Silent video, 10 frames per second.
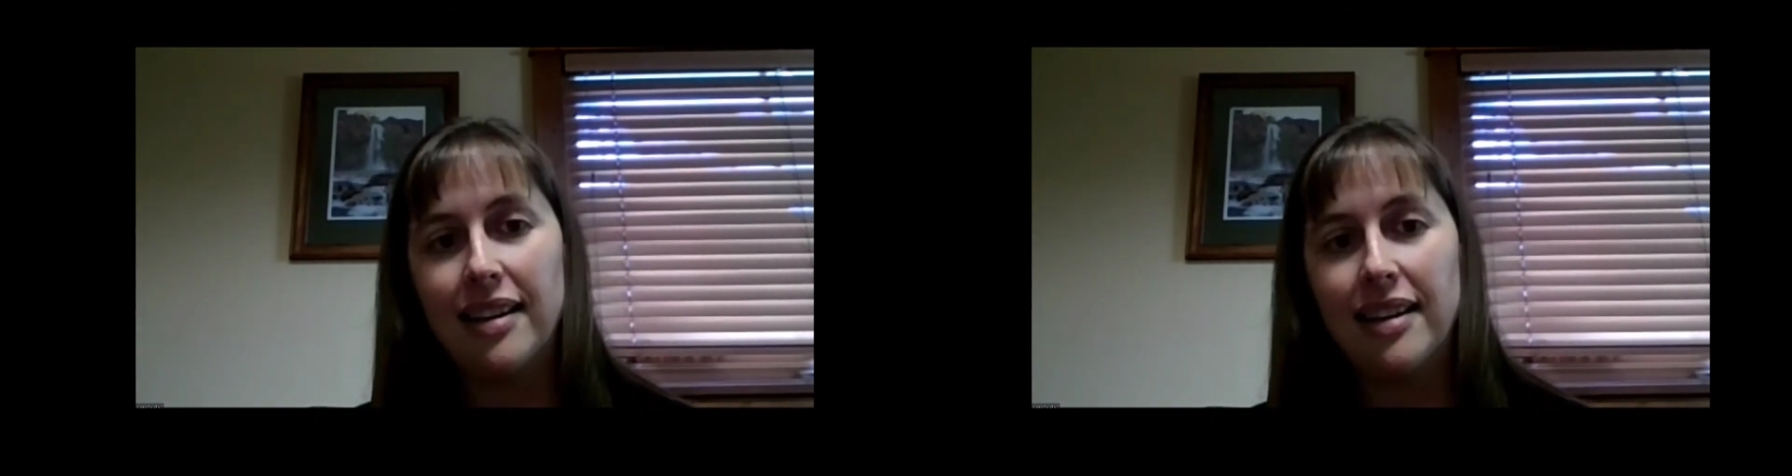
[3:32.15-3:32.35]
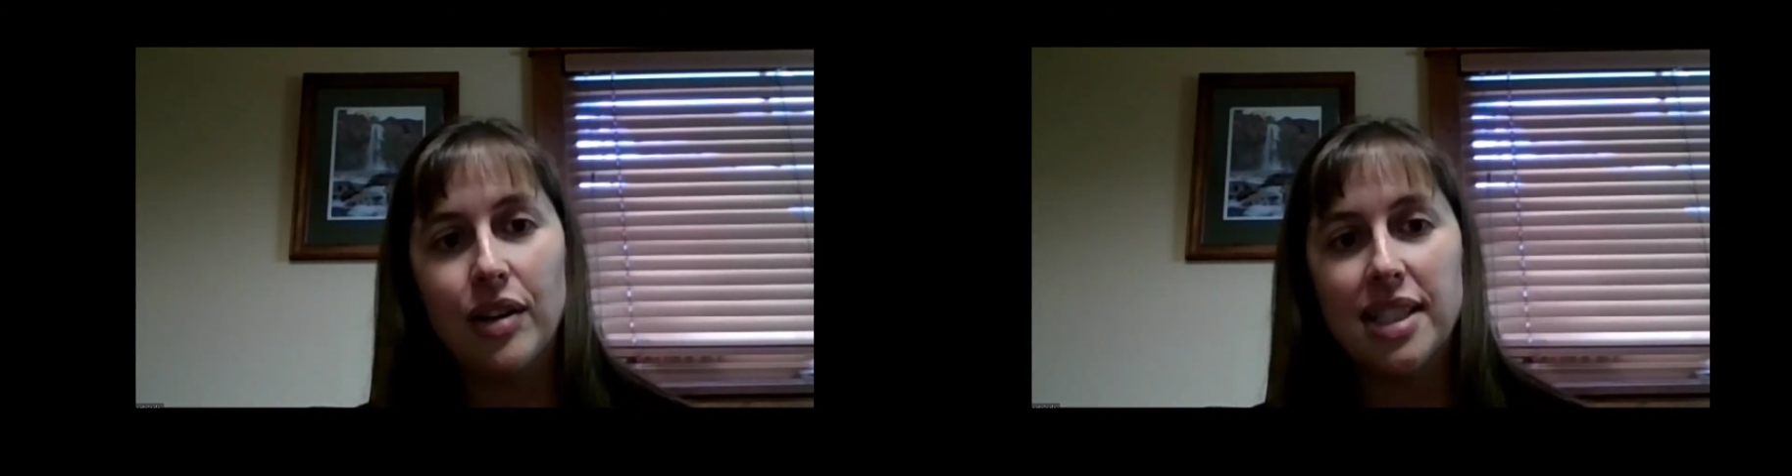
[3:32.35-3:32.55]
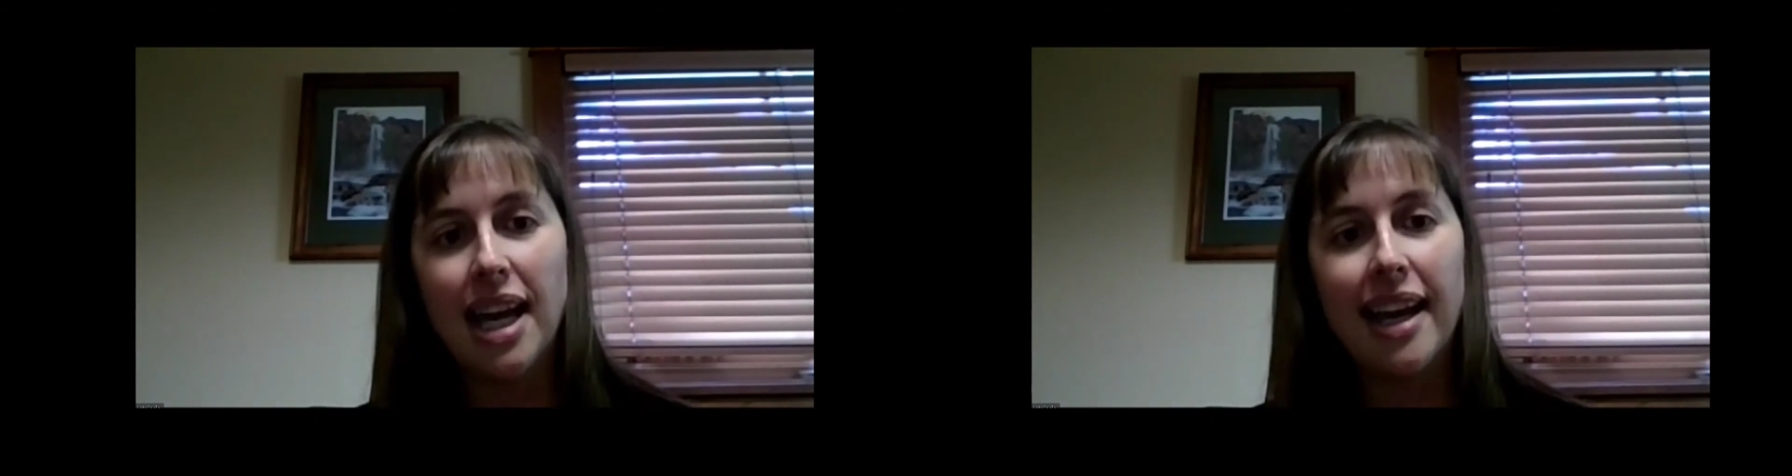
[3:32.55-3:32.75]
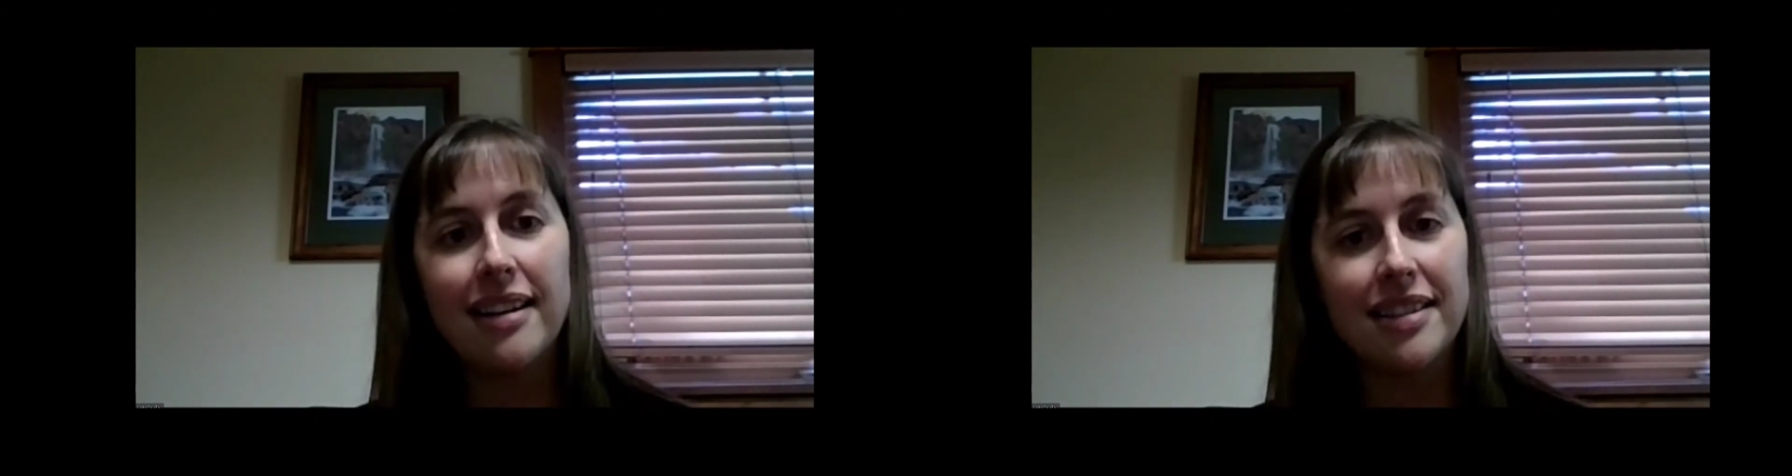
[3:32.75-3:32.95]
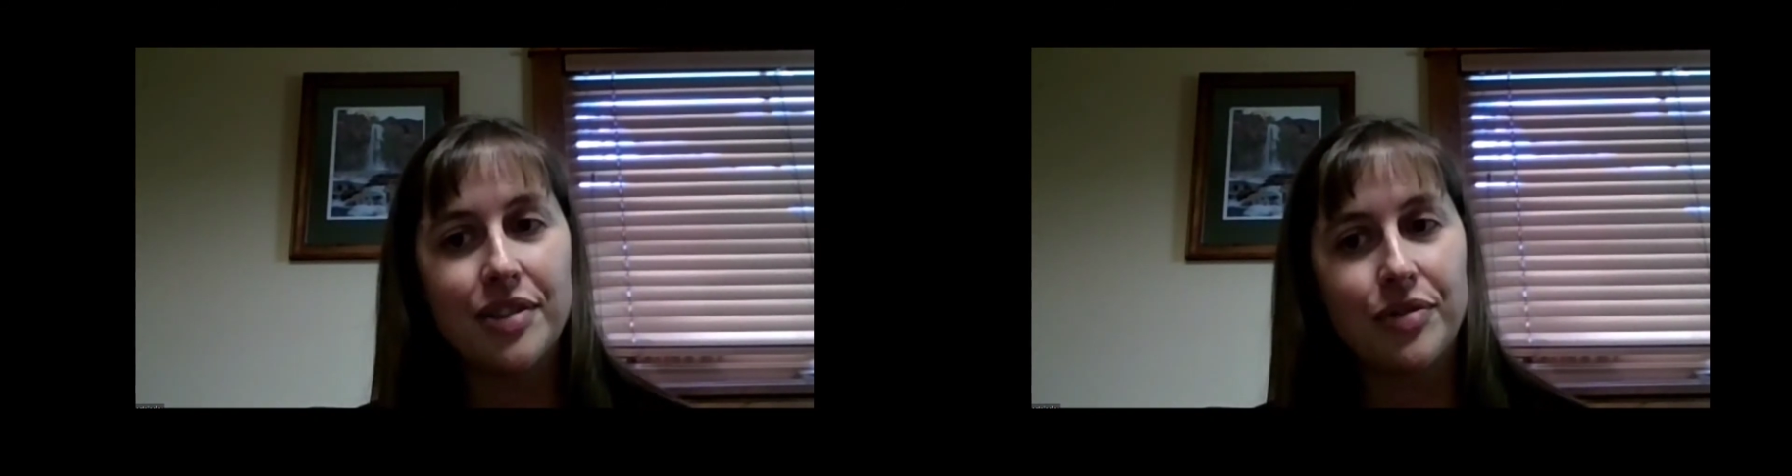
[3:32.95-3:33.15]
a
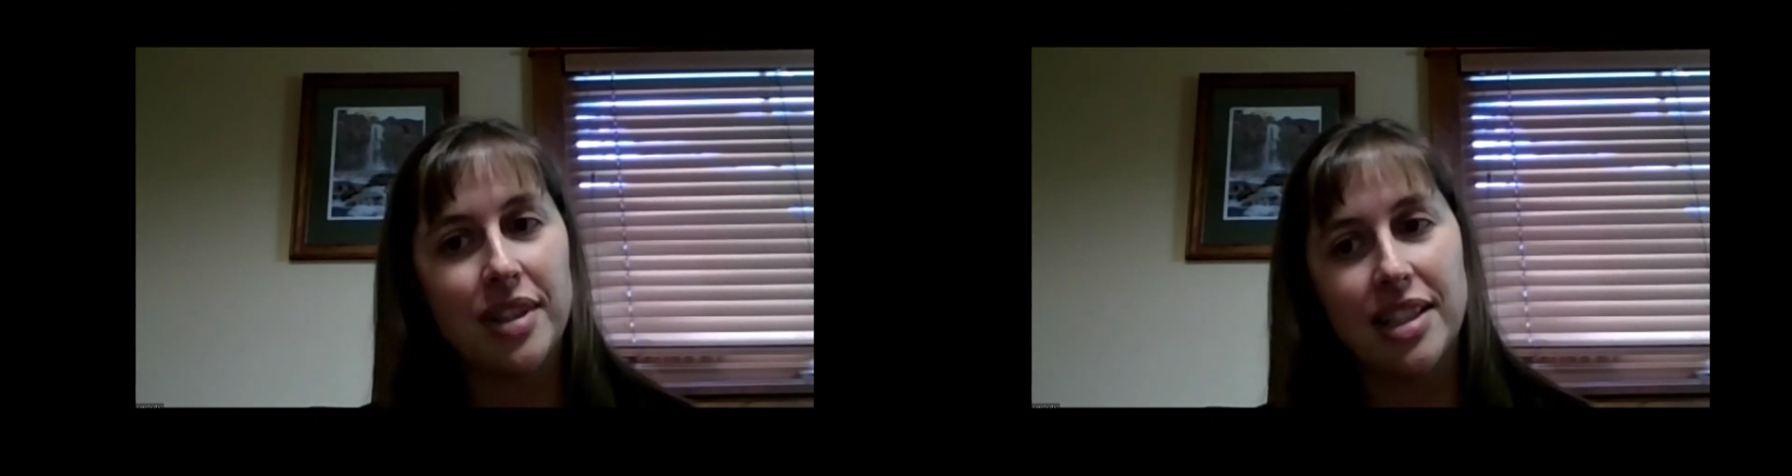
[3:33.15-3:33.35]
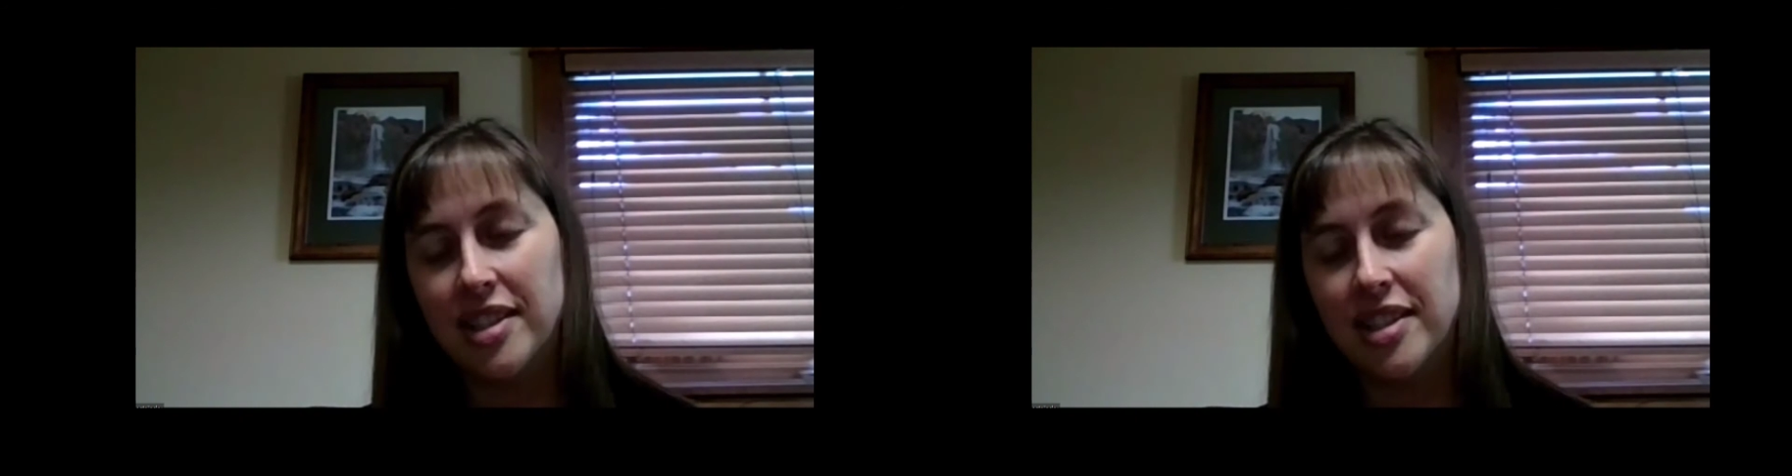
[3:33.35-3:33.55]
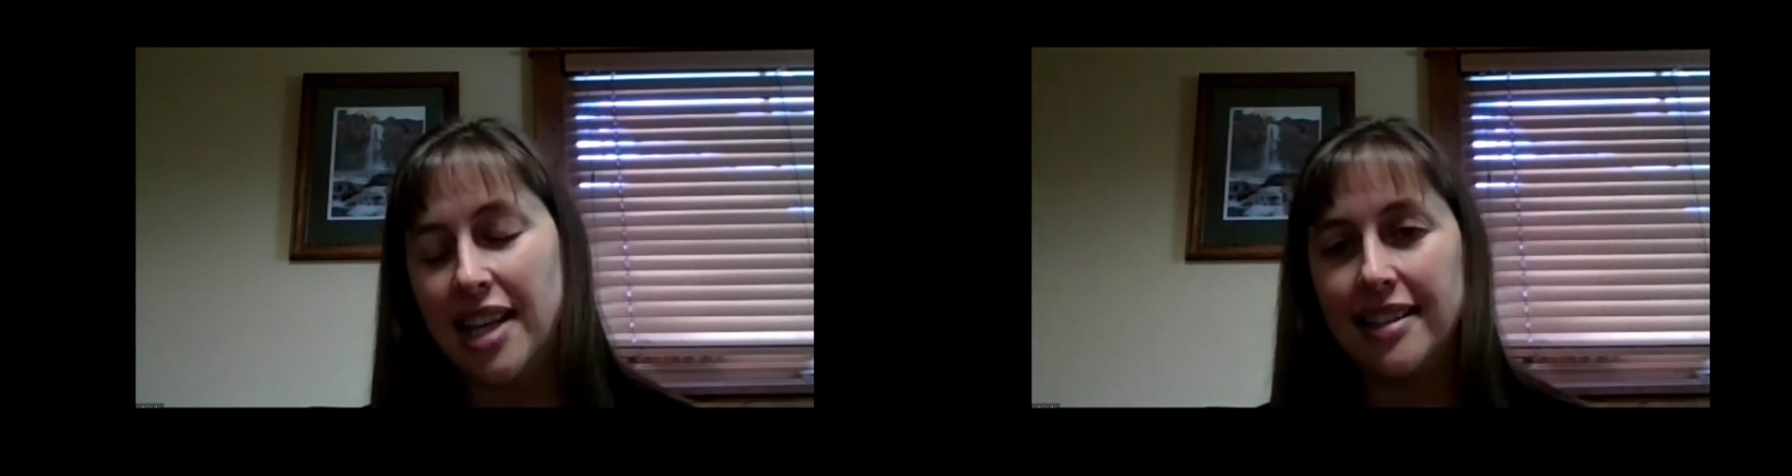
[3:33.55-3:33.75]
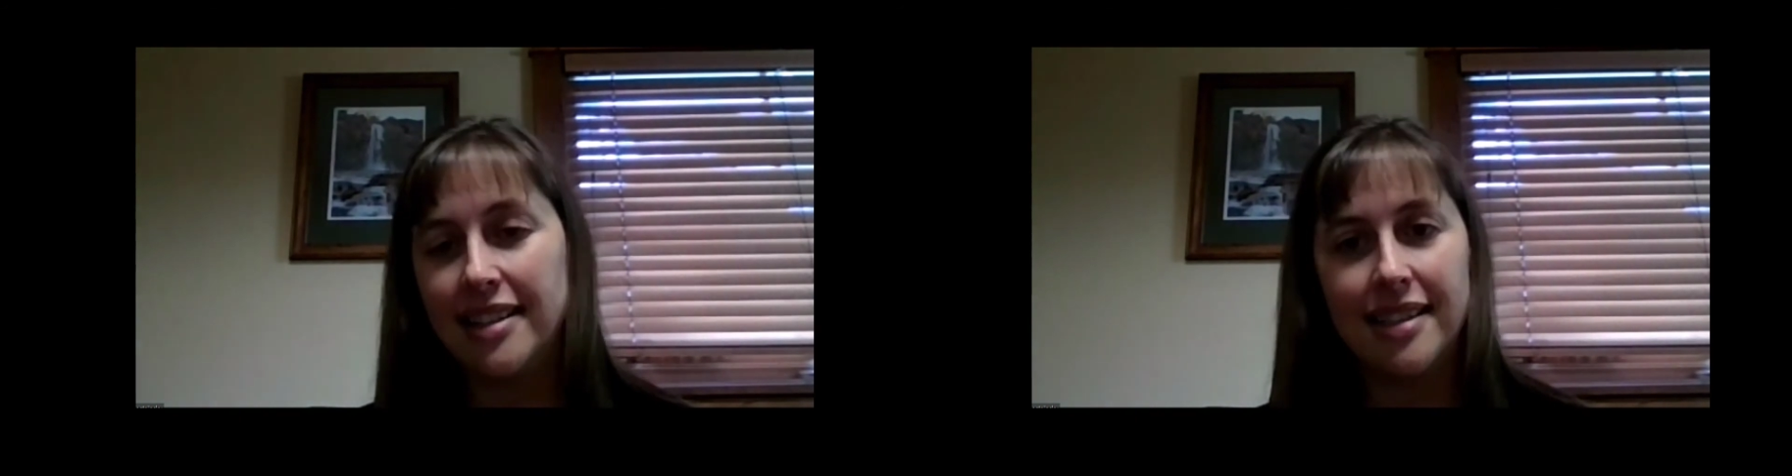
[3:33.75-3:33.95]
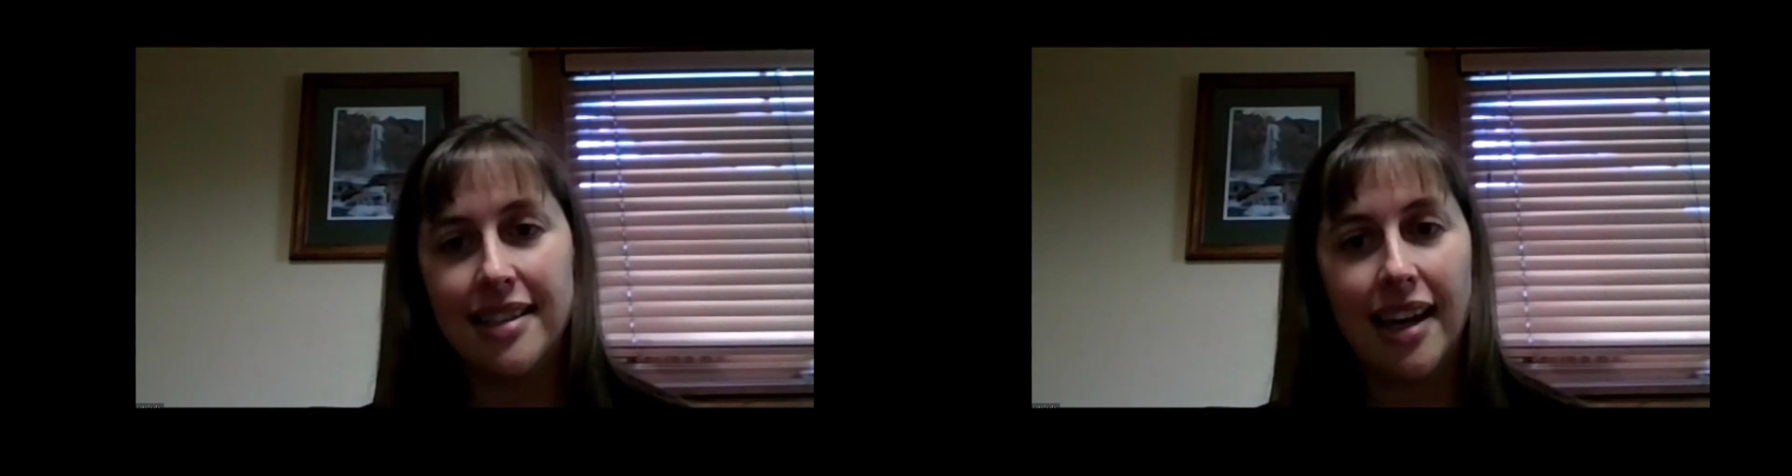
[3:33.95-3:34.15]
title is really just that. It's a
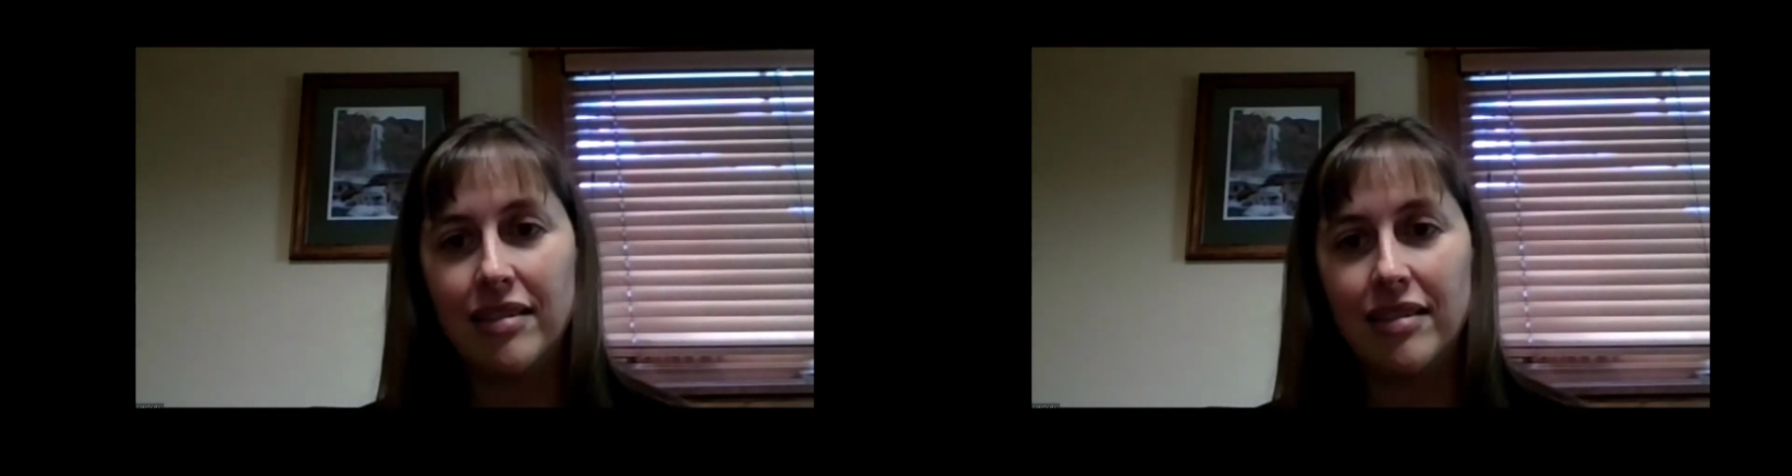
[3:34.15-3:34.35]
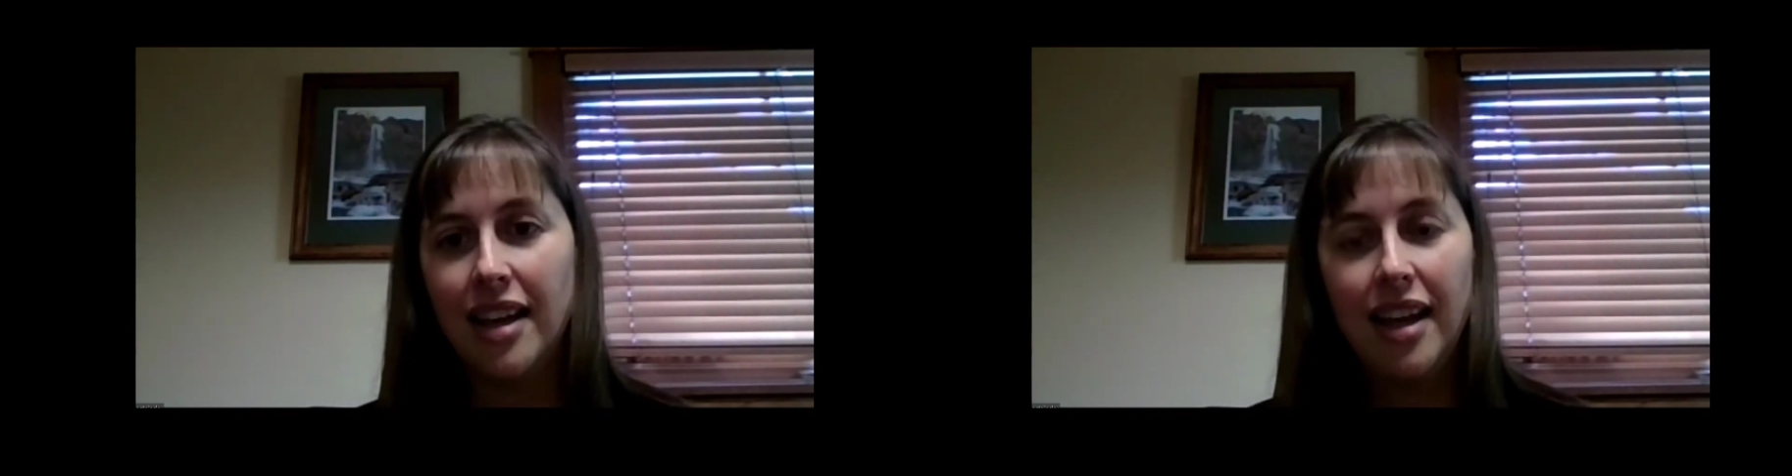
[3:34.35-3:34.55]
title.